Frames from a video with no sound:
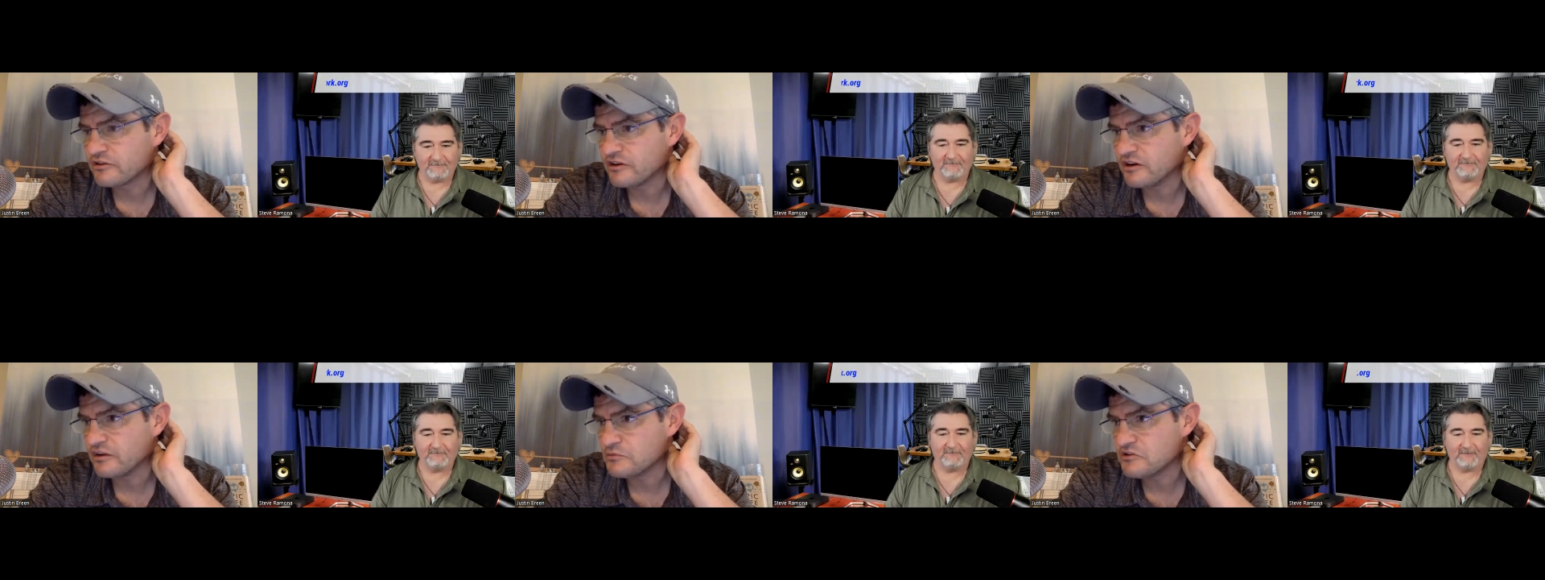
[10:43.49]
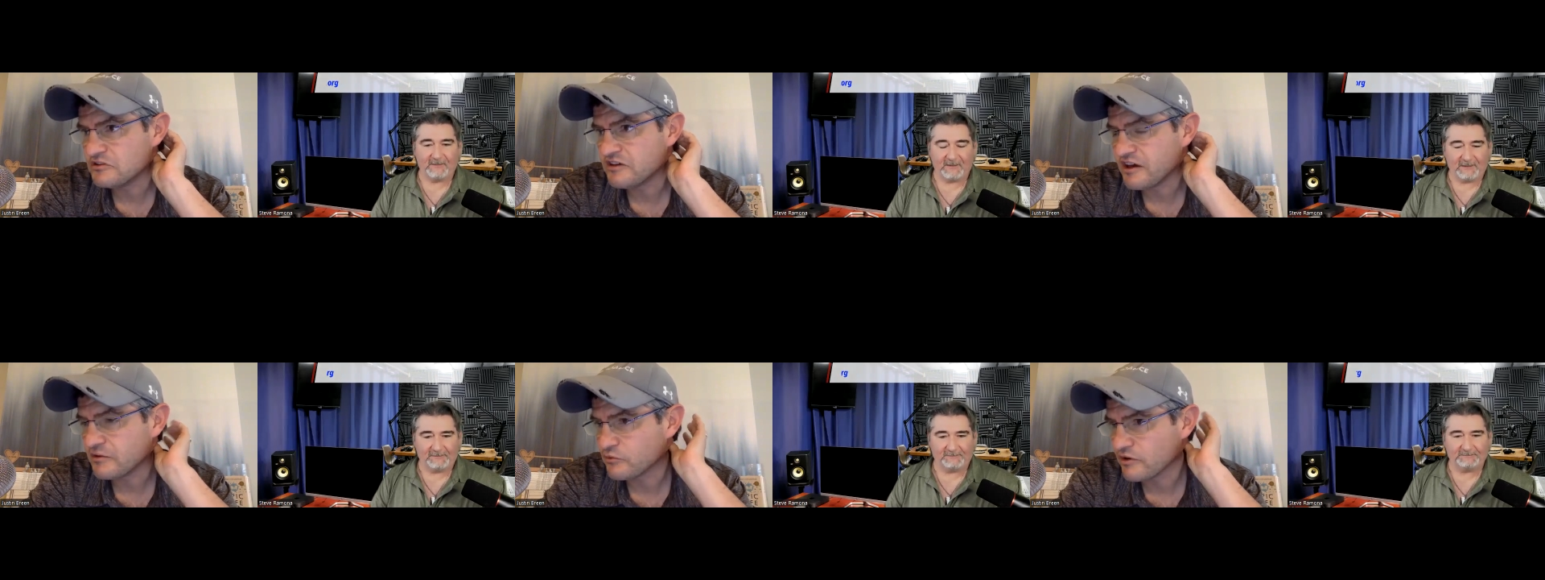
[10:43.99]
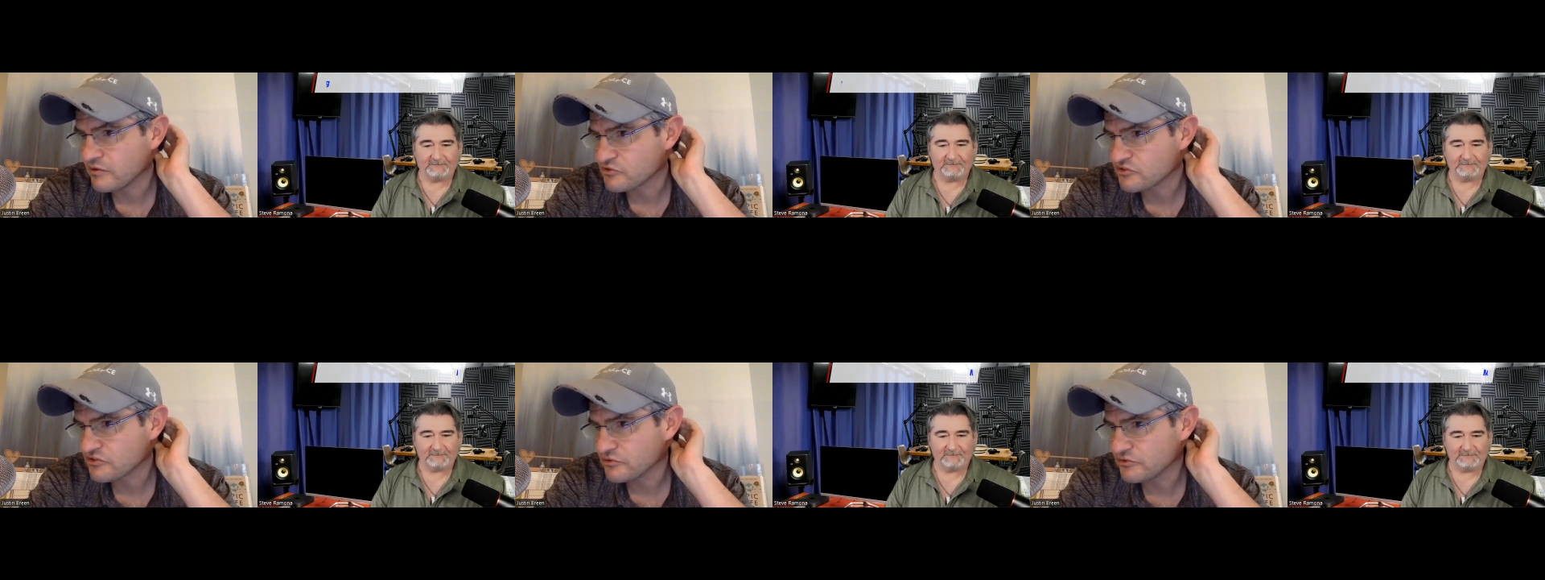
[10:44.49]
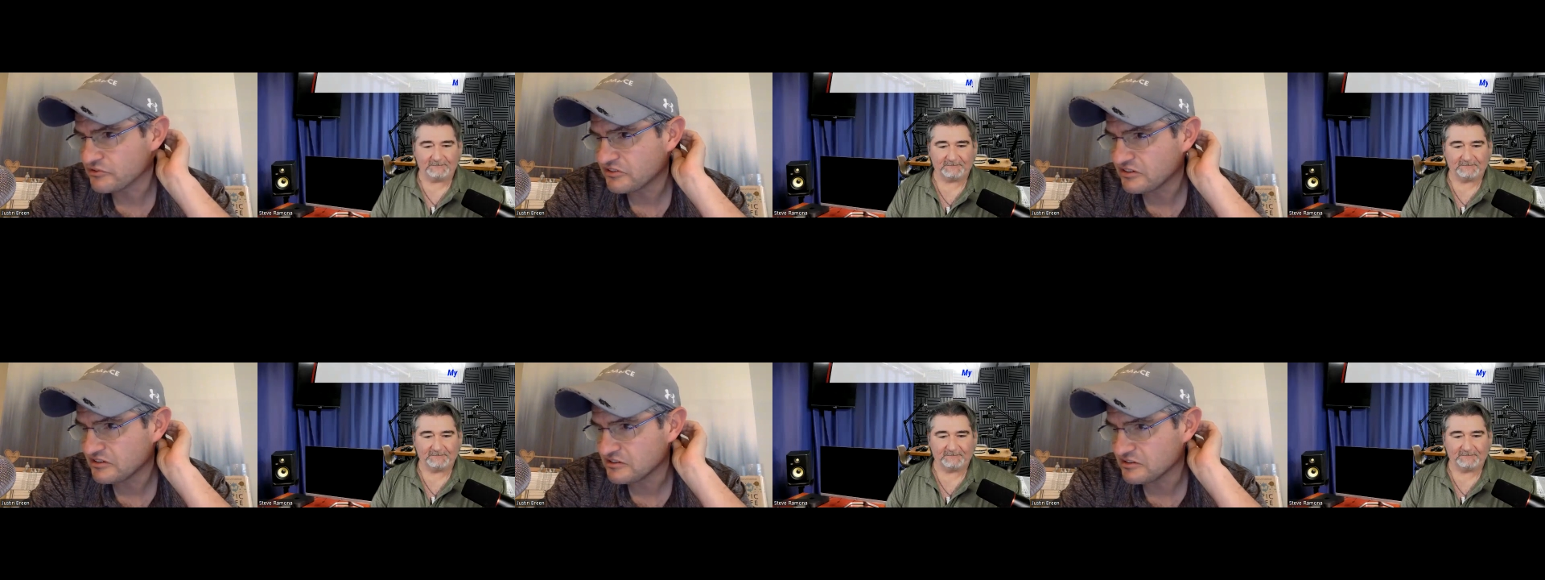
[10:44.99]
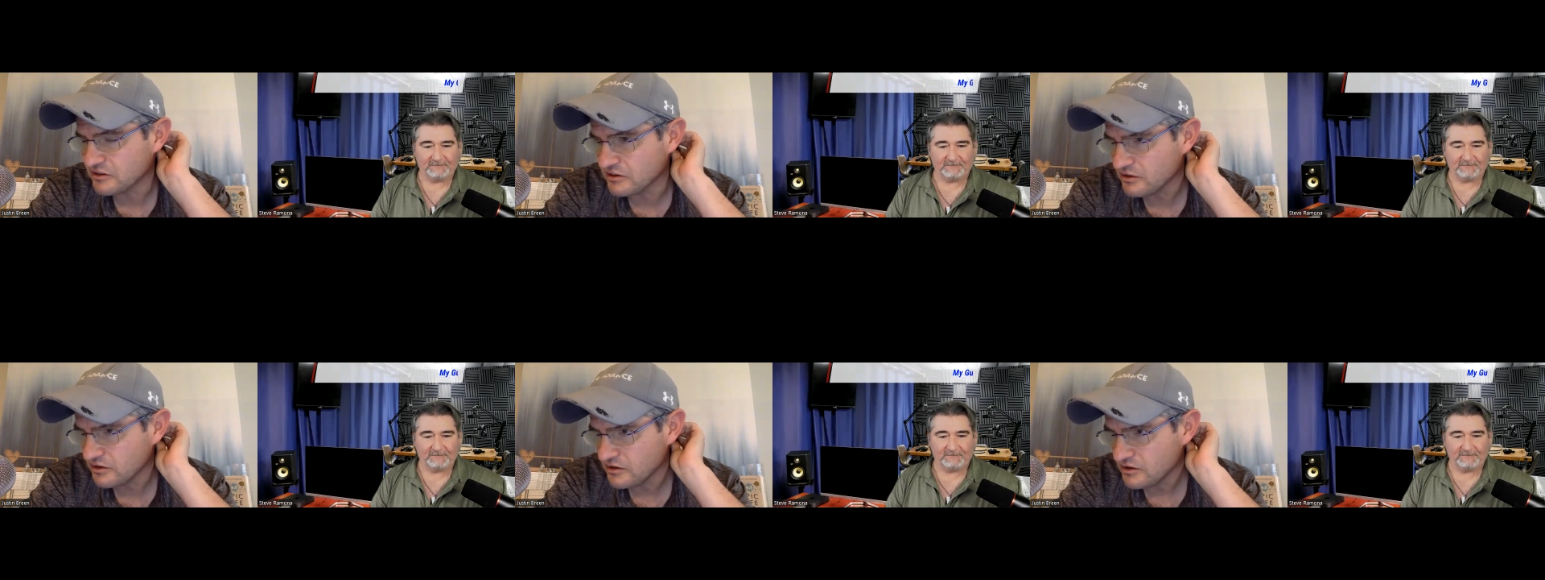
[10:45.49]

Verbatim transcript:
Speaker 1: Um, he died when I was 13.